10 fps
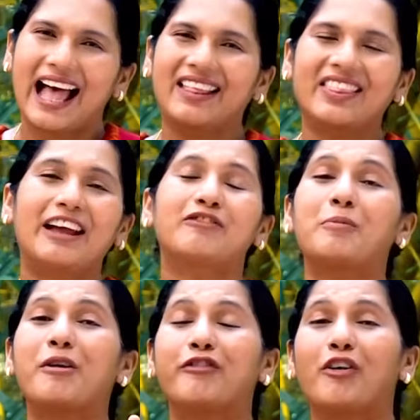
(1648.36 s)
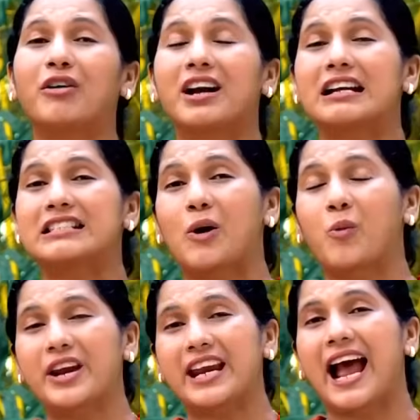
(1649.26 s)
And therefore, before us,
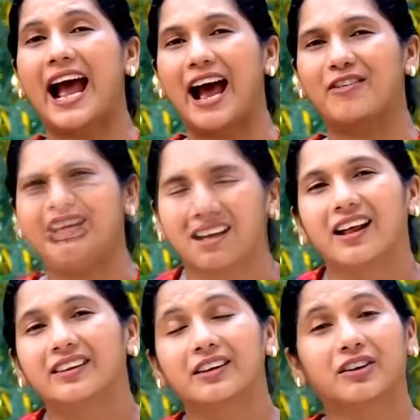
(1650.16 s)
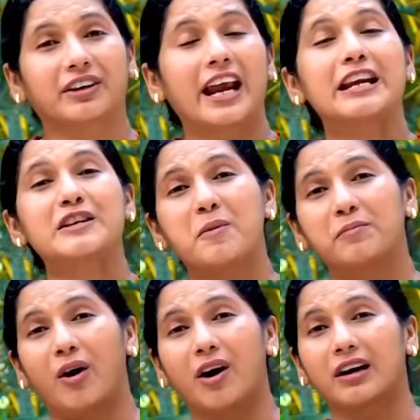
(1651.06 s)
we have the great
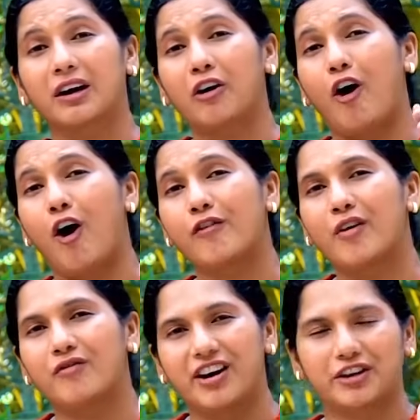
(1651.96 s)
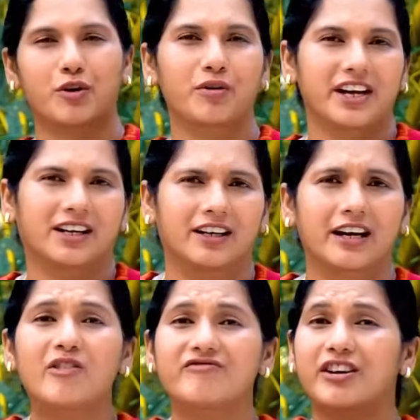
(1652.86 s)
model of Veronica.
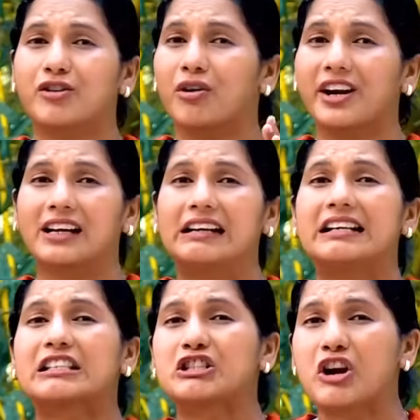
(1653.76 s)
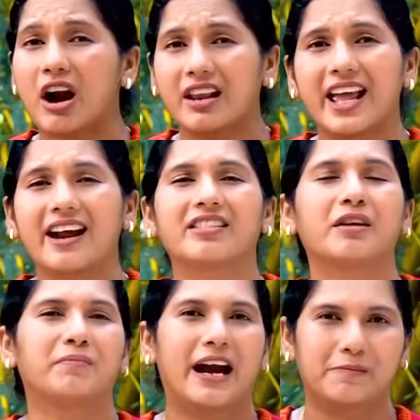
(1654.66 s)
Now, Veronica is not there in
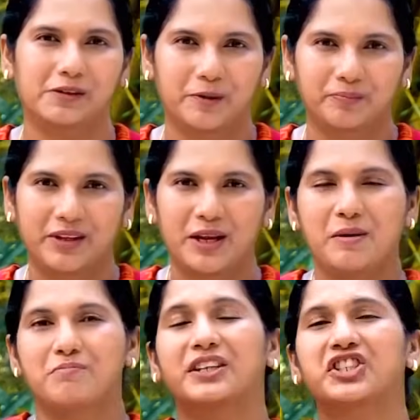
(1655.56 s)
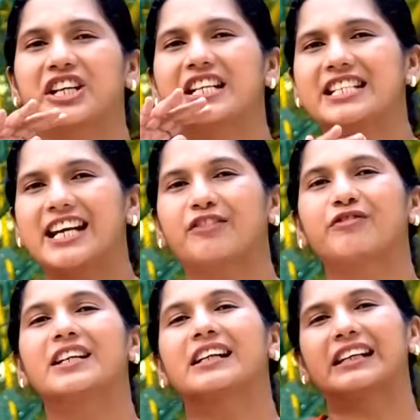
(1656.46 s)
the Bible, but she
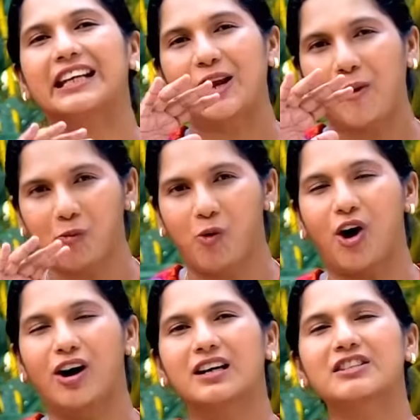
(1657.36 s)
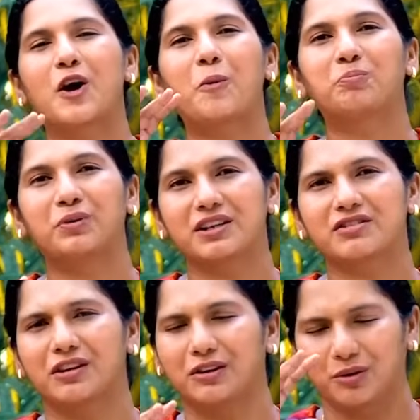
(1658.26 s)
definitely was a
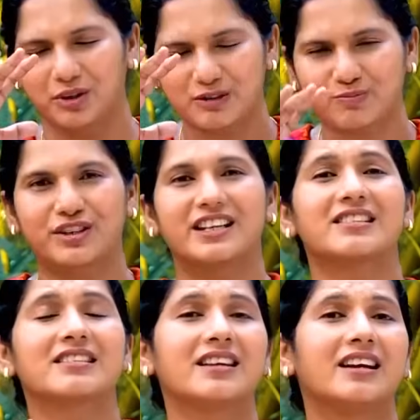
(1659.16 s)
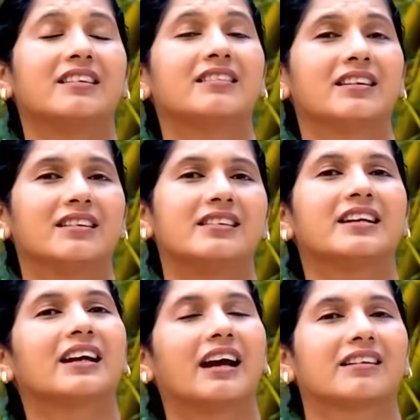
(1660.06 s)
person who was present in the
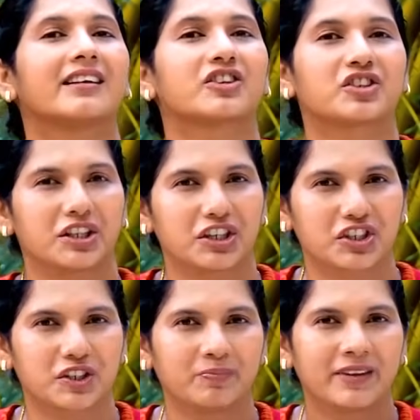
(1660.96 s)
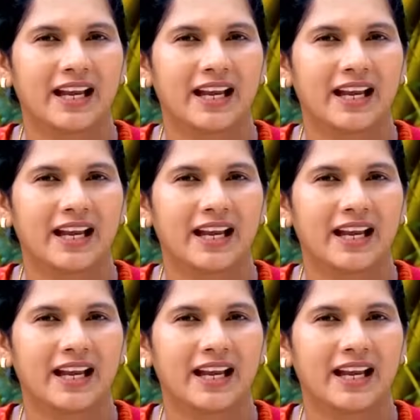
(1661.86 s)
early Catholic Church.